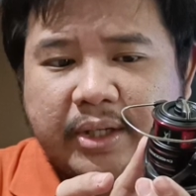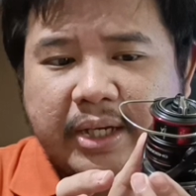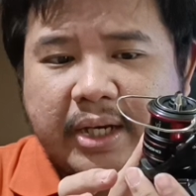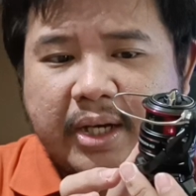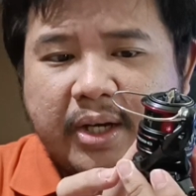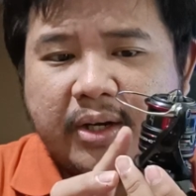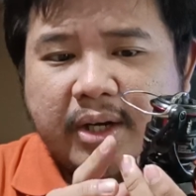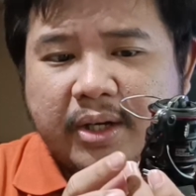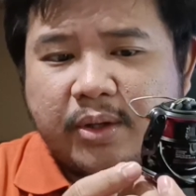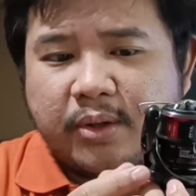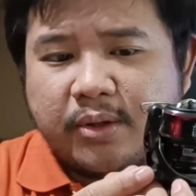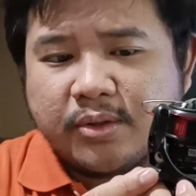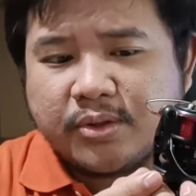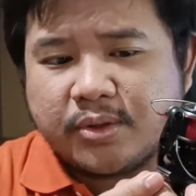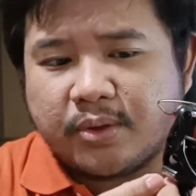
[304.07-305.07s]
here, and
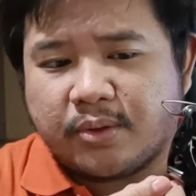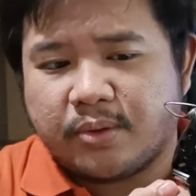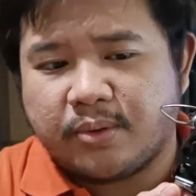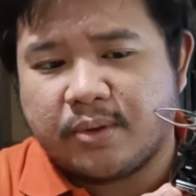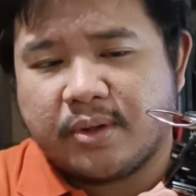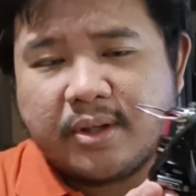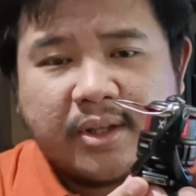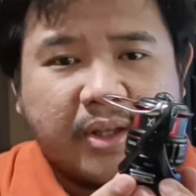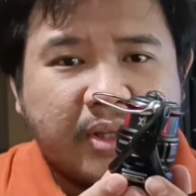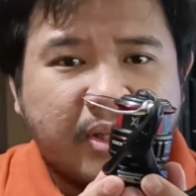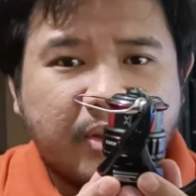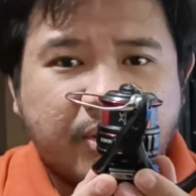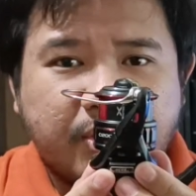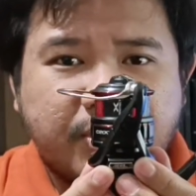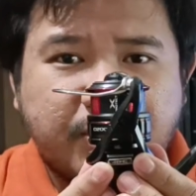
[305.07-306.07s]
also
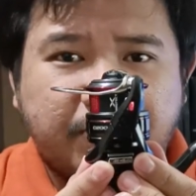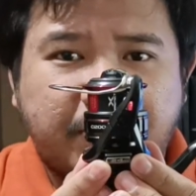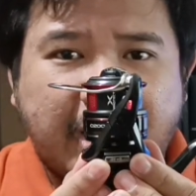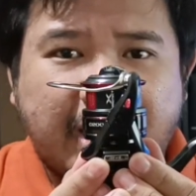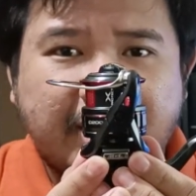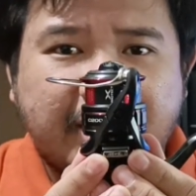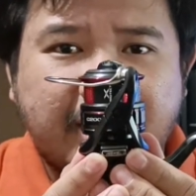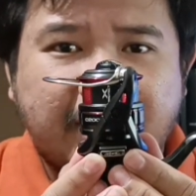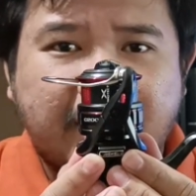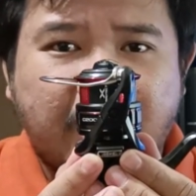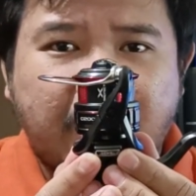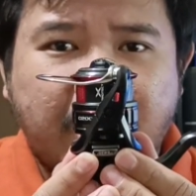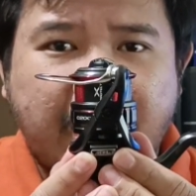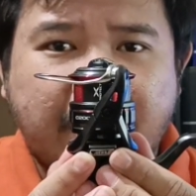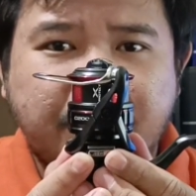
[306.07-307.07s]
there's a branding
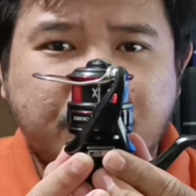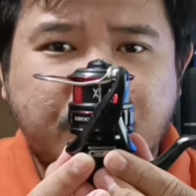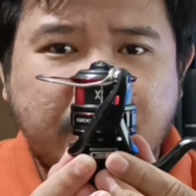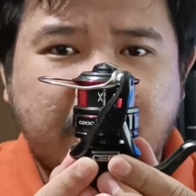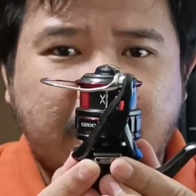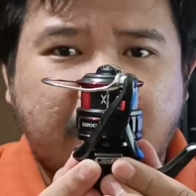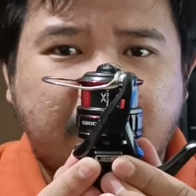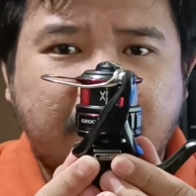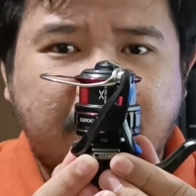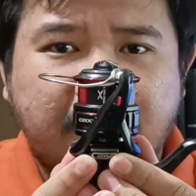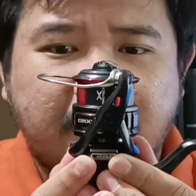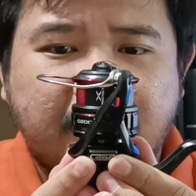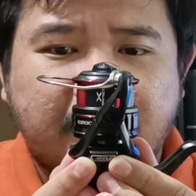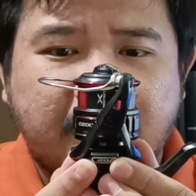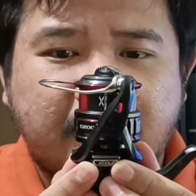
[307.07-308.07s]
there, MGL.
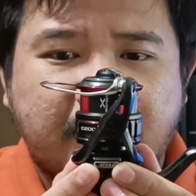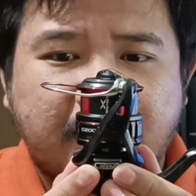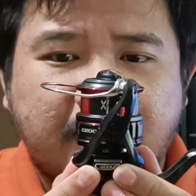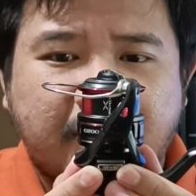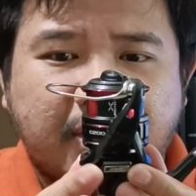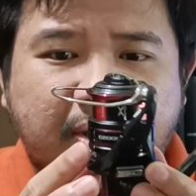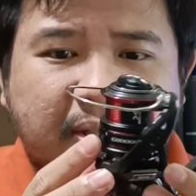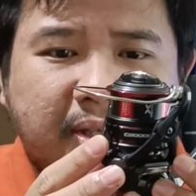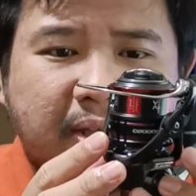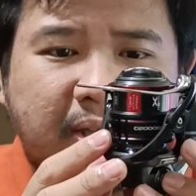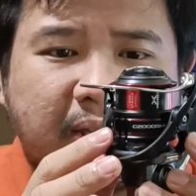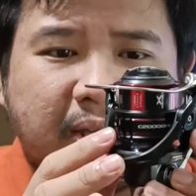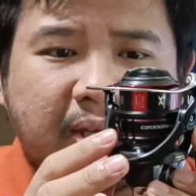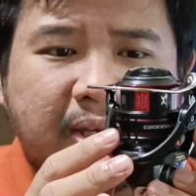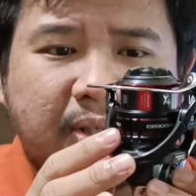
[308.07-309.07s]

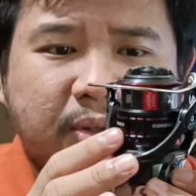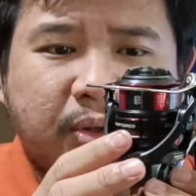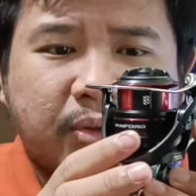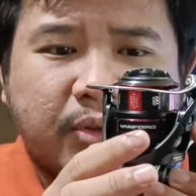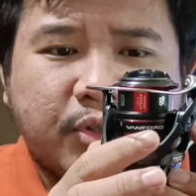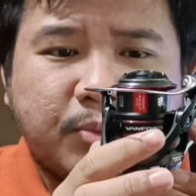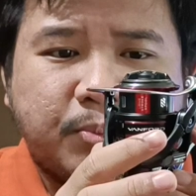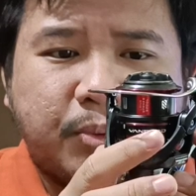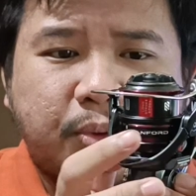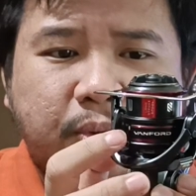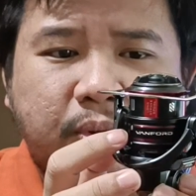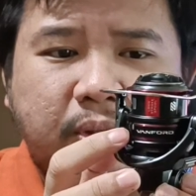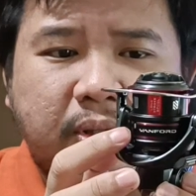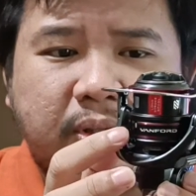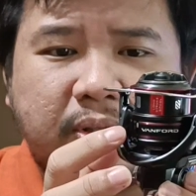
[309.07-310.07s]
And on the
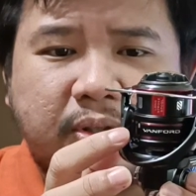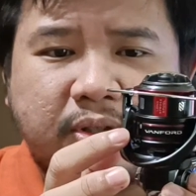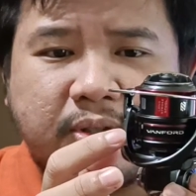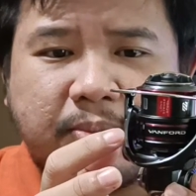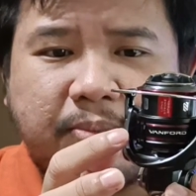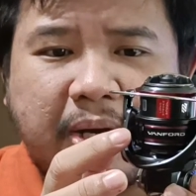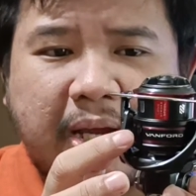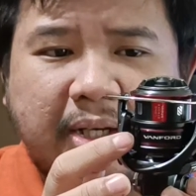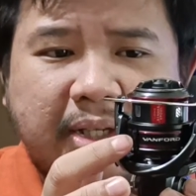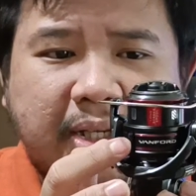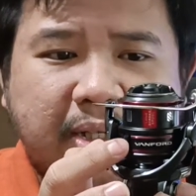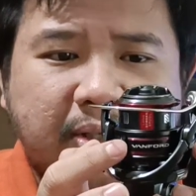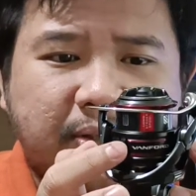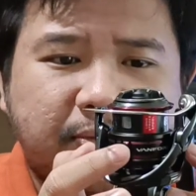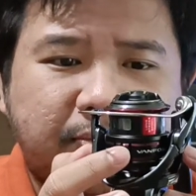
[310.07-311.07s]
spool there's a
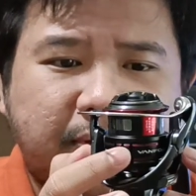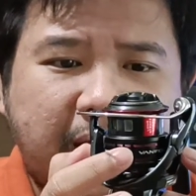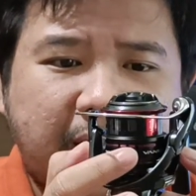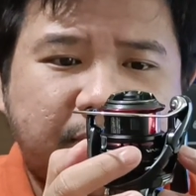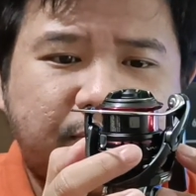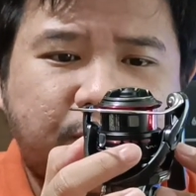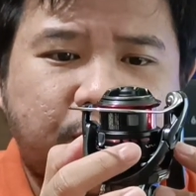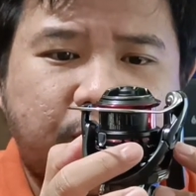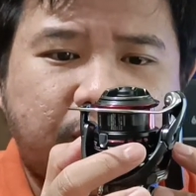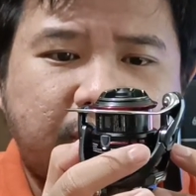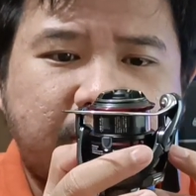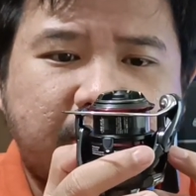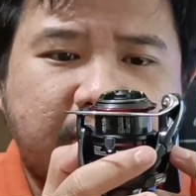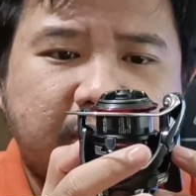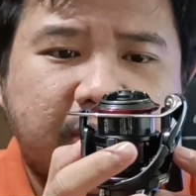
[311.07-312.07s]
branding of
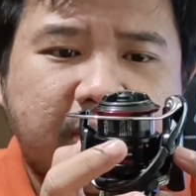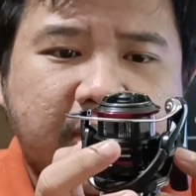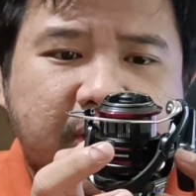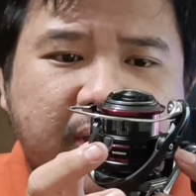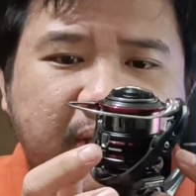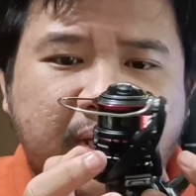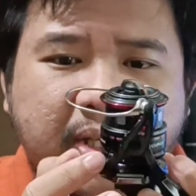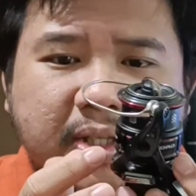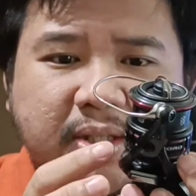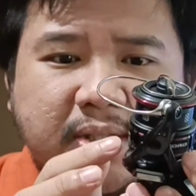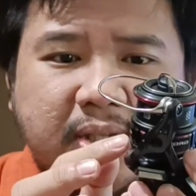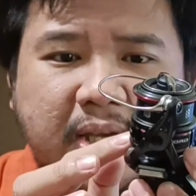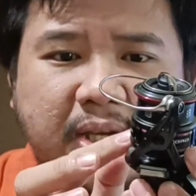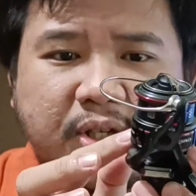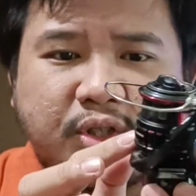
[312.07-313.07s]
Vanford.
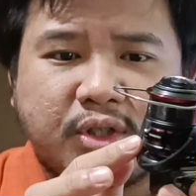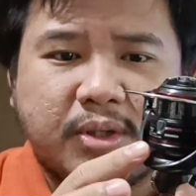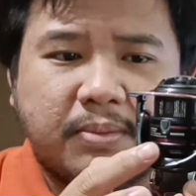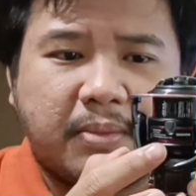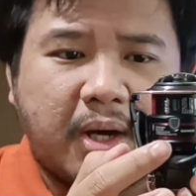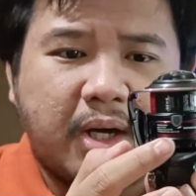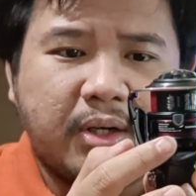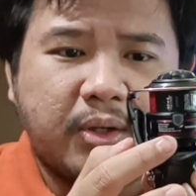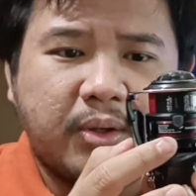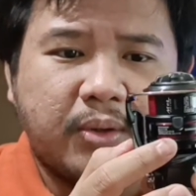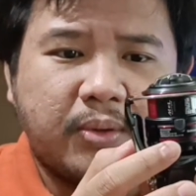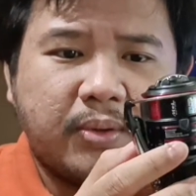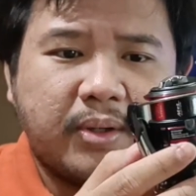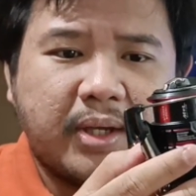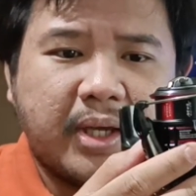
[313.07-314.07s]
It's a
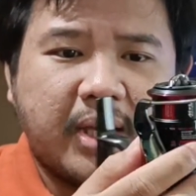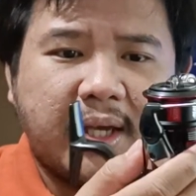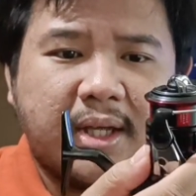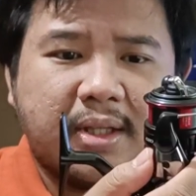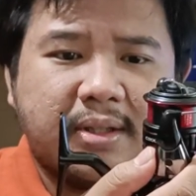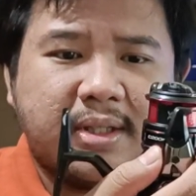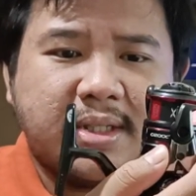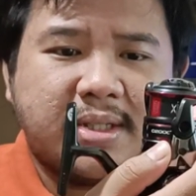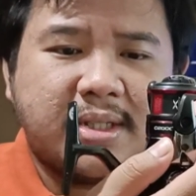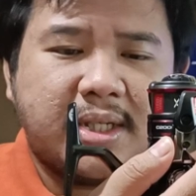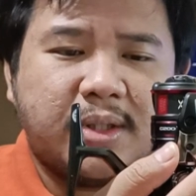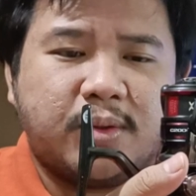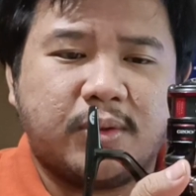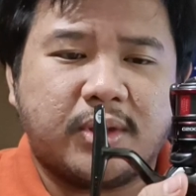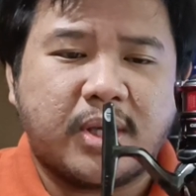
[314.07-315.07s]
Shimano and the
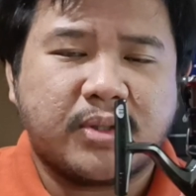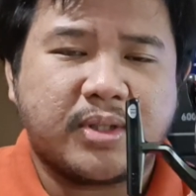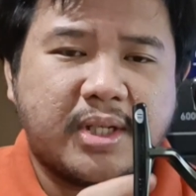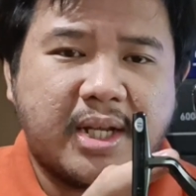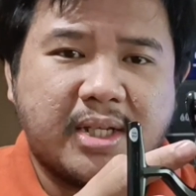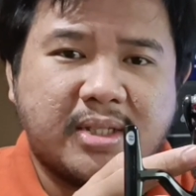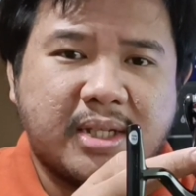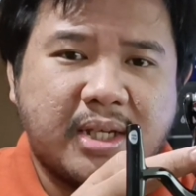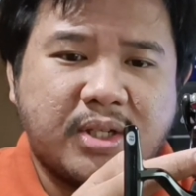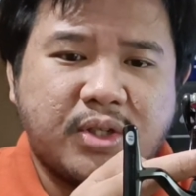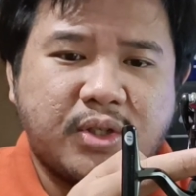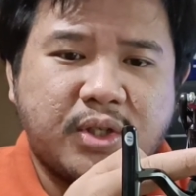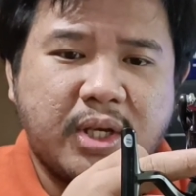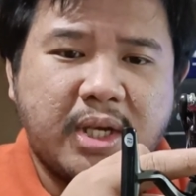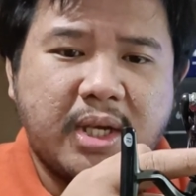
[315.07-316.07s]

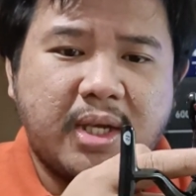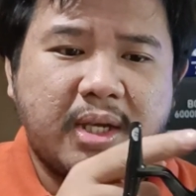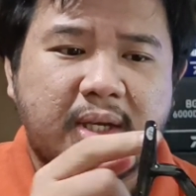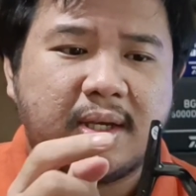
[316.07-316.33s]
C2000Shg,